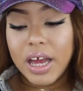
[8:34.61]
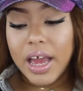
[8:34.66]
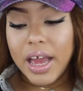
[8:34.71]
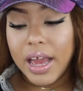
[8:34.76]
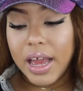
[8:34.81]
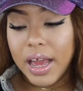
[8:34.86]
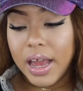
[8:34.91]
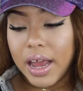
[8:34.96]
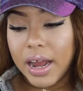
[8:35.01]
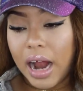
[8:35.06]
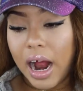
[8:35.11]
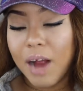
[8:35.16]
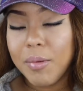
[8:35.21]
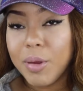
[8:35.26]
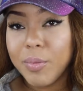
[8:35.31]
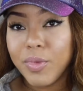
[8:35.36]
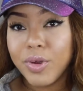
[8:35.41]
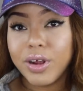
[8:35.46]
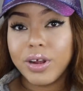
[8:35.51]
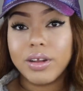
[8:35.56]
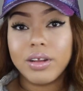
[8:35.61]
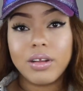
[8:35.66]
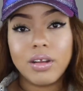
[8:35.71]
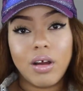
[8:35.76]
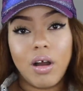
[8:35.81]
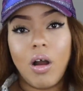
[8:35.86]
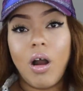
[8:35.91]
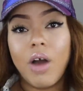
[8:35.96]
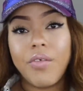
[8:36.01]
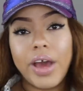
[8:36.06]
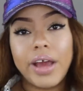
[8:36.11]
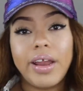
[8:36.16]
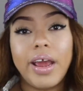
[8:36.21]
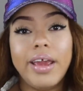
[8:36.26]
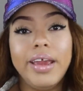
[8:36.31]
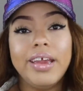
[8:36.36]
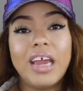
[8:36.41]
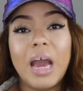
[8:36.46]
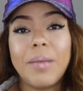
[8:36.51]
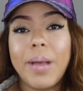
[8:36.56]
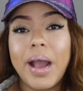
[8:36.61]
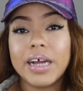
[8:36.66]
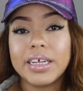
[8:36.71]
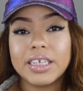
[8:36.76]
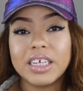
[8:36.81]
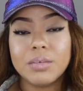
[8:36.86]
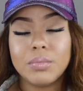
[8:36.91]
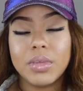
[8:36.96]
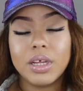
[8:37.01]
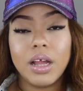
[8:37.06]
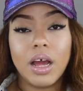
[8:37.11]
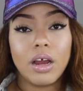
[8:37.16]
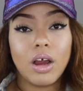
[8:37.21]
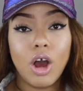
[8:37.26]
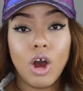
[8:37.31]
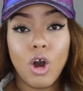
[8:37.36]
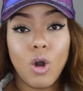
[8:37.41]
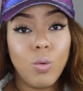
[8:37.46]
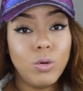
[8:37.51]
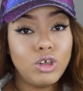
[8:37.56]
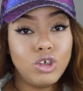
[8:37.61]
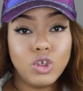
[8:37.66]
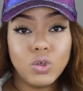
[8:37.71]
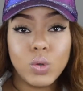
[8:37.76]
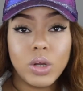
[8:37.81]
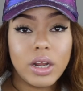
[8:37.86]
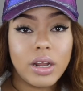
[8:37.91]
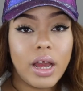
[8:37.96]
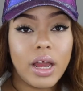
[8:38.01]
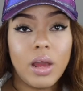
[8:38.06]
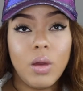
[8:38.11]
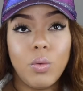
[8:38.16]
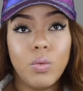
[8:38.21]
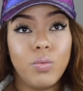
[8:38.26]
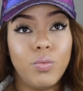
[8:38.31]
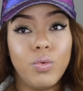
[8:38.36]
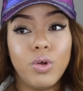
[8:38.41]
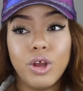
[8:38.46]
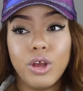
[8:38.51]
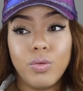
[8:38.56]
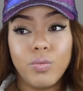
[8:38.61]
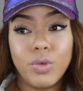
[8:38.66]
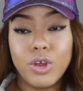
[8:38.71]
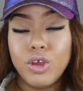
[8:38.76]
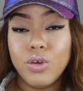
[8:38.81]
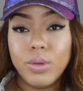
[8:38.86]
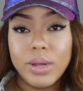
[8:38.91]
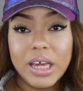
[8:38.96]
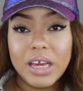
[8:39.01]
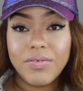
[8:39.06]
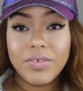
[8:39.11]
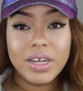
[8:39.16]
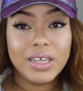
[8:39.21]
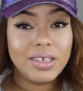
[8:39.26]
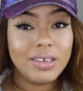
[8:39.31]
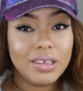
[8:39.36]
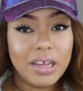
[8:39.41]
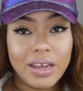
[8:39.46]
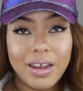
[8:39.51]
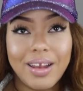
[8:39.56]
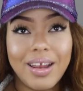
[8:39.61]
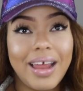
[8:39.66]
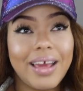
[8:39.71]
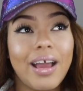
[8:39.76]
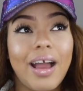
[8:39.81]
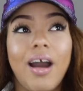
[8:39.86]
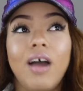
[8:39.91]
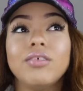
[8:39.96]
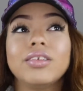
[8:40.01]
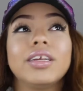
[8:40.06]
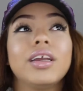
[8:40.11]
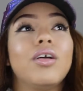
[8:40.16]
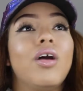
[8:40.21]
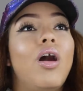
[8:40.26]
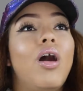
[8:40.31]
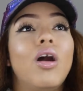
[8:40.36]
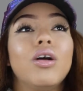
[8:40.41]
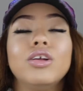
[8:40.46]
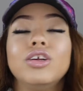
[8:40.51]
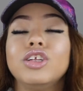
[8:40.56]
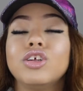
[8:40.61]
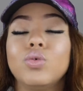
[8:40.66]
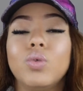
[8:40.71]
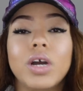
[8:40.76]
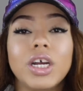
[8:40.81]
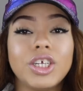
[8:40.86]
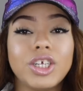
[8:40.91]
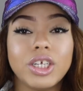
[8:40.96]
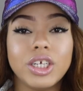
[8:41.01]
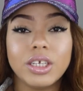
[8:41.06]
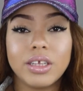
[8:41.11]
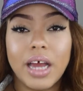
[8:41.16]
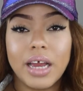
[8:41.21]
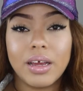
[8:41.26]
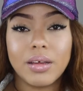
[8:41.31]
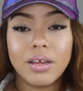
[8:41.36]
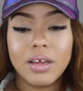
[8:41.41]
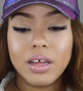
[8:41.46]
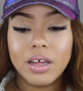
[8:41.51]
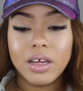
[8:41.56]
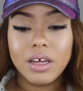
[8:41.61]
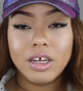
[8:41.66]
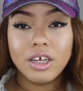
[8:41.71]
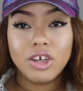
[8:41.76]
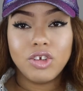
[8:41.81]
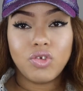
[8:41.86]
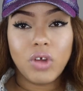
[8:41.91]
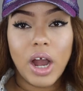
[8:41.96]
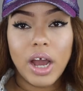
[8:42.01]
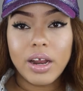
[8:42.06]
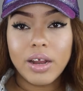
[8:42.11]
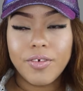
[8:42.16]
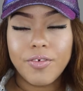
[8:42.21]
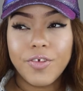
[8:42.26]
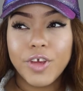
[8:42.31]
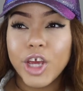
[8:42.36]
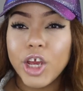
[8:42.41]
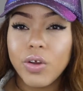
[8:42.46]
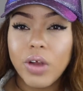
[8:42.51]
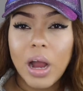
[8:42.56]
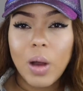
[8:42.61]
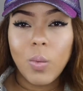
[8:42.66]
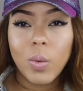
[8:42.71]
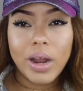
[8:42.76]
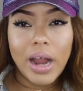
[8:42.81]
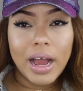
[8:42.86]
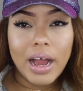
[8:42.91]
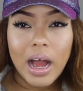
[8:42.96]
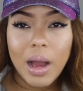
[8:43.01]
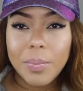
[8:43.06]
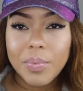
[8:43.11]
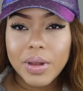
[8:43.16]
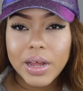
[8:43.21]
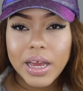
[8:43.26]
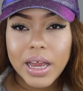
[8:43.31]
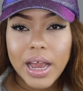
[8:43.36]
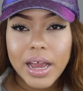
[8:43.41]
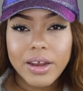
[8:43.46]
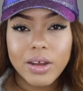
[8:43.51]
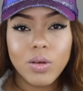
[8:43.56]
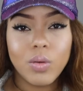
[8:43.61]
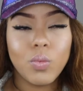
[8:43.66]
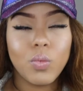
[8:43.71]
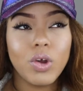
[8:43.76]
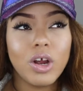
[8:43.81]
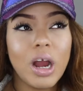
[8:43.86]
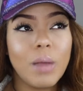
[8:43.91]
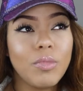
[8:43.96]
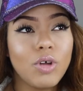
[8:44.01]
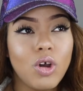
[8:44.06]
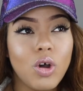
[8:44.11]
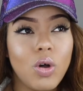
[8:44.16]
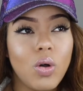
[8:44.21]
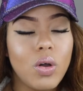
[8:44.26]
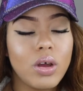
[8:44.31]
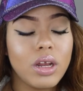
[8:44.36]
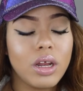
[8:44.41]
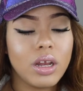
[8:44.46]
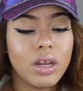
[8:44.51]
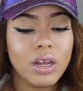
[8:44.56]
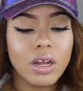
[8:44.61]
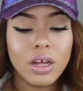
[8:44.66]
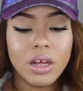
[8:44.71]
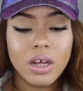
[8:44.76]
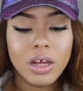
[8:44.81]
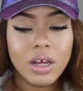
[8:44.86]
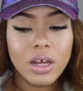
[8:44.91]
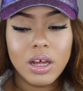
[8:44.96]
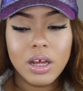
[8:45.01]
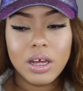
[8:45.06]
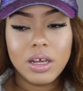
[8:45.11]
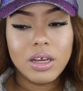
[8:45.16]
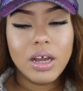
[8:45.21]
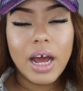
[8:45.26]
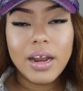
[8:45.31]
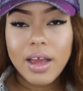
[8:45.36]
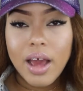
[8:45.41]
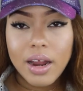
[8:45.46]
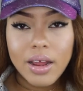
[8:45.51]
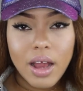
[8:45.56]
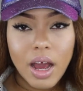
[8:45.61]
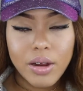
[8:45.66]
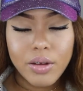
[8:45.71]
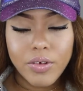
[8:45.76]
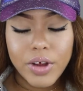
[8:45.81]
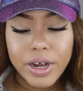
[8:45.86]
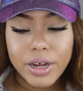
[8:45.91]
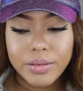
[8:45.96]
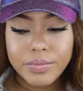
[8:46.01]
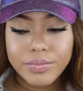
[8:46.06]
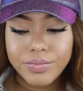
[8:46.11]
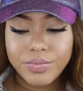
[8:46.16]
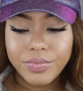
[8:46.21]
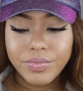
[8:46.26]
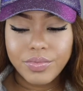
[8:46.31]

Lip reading: and I remember all that day he kept asking me like, oh, what you doing tonight? When you leaving? This and that. Like, asking all these questions, like trying to figure out what I got planned and where I'm going and yada yada yada, right?